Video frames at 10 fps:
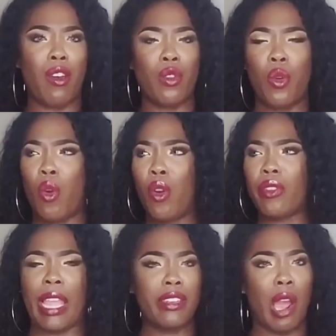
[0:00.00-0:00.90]
or
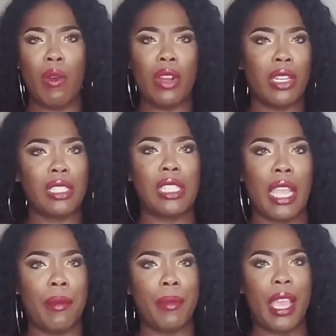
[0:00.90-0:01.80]
they don't
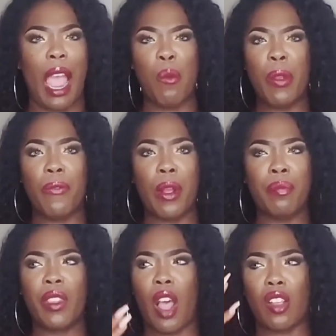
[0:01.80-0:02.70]
understand me. I went from
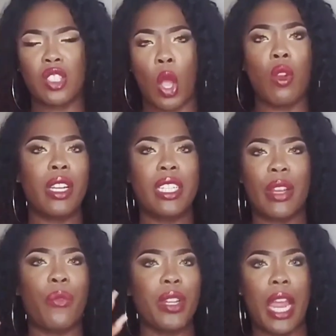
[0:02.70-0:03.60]
a totally
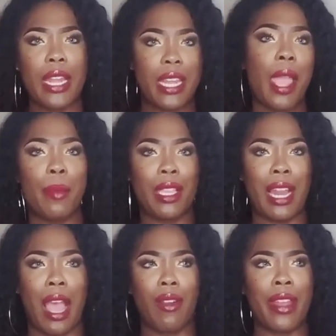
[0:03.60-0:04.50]
different dynamic
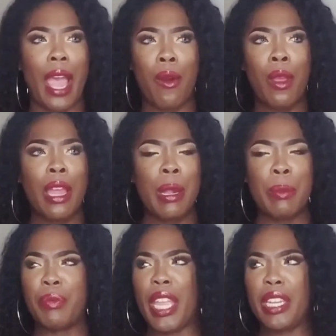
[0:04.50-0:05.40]
now. Now
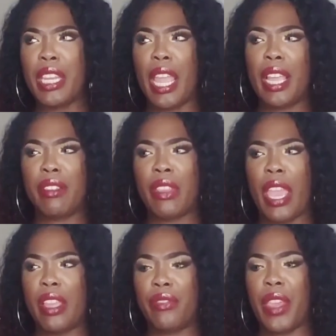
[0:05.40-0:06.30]
they
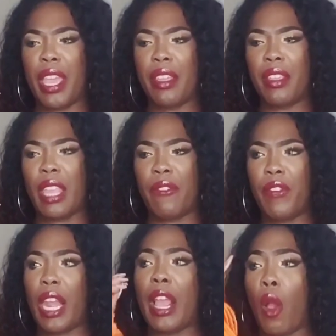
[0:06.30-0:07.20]
feel
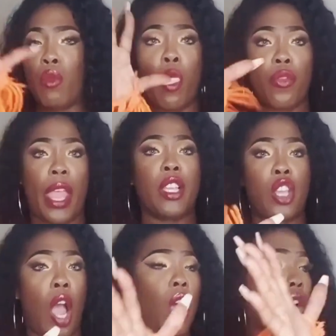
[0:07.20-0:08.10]
like, oh no, that
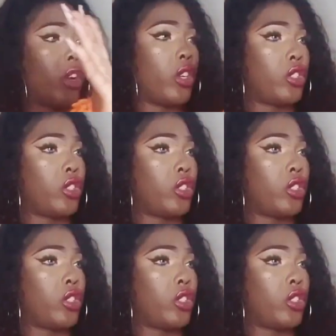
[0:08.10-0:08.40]
y'all are the